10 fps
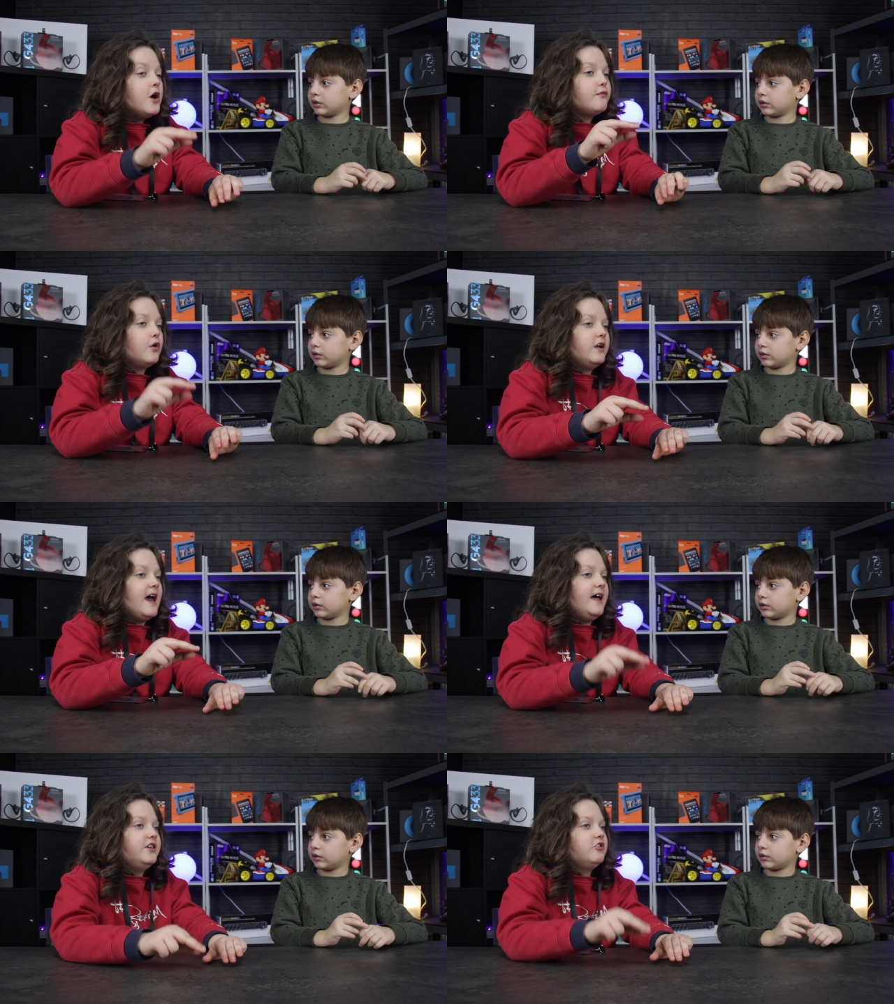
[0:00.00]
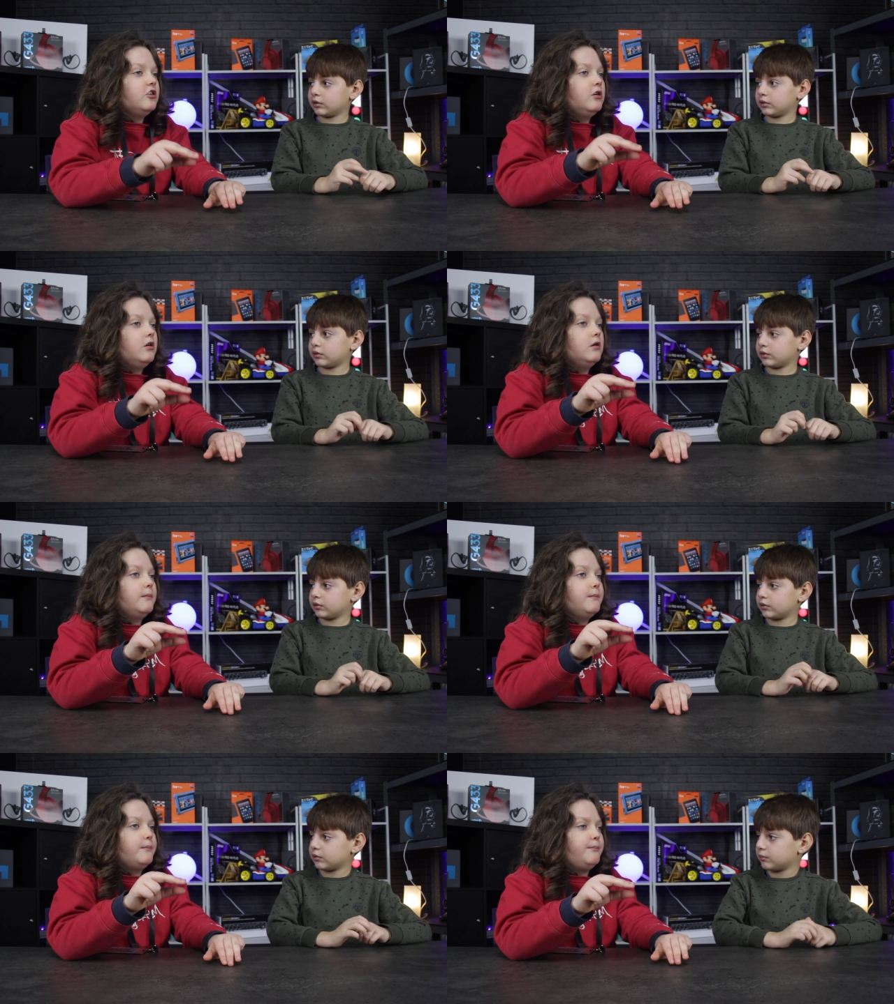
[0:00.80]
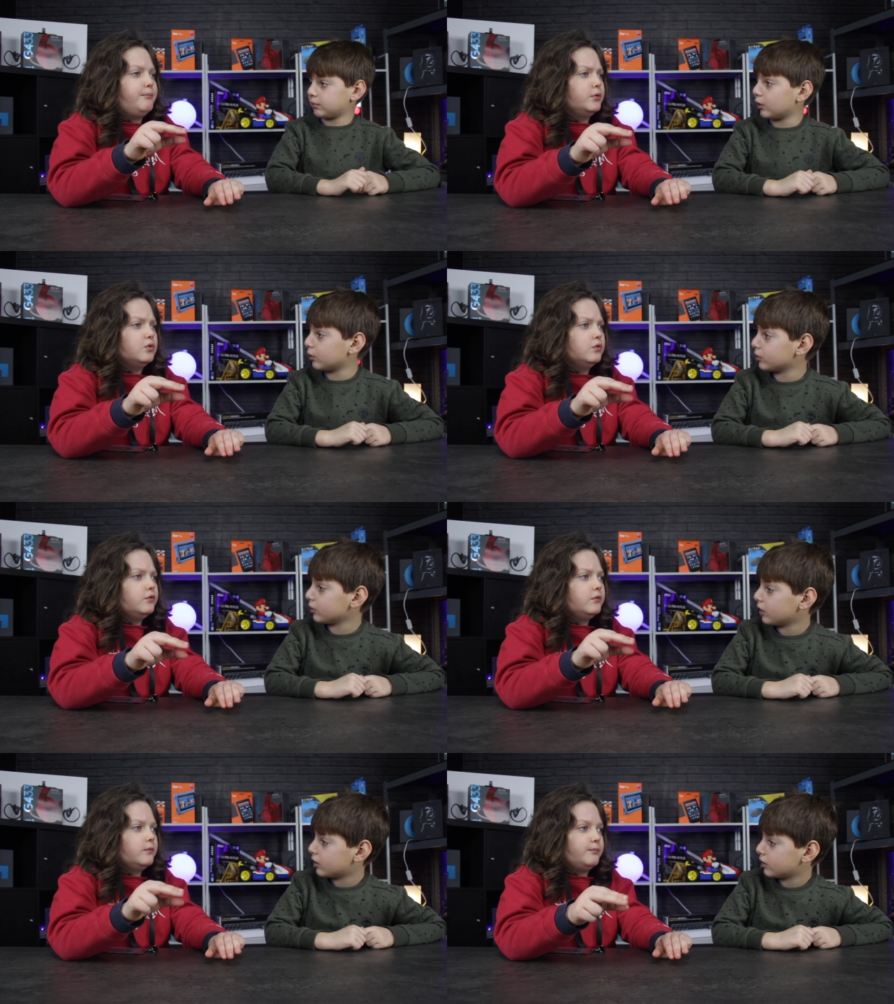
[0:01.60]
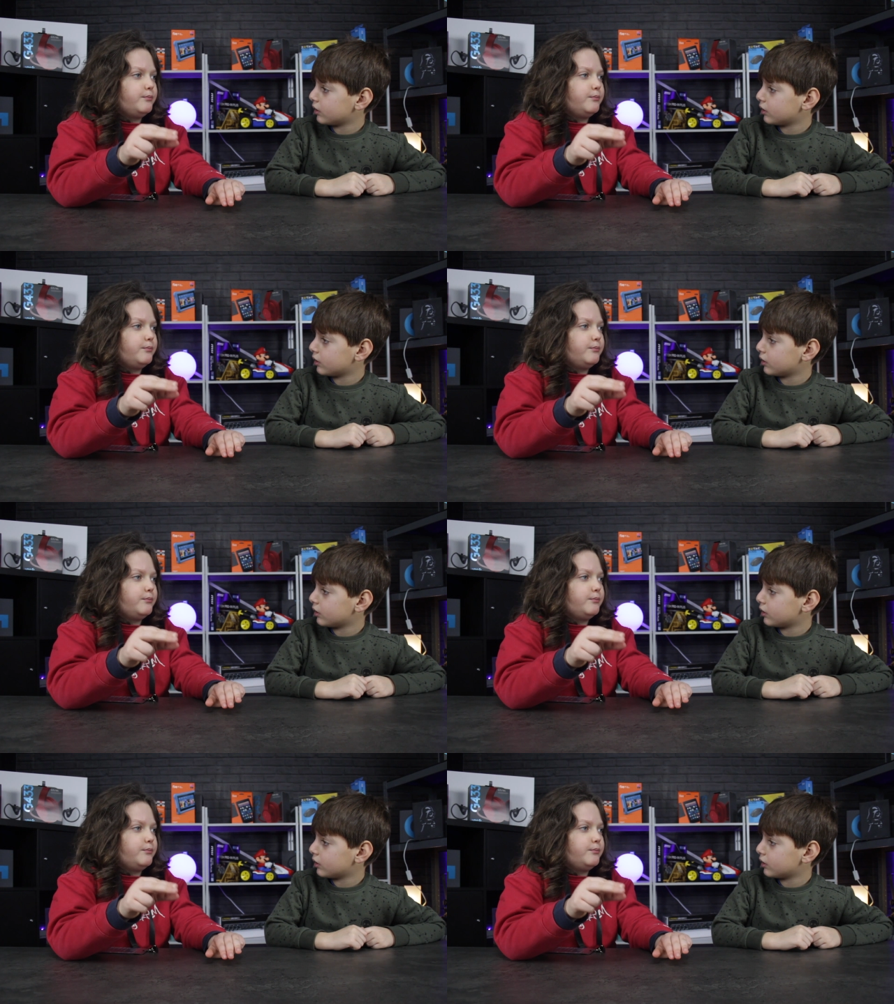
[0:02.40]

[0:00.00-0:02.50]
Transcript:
Speaker 1: throw an ender pearl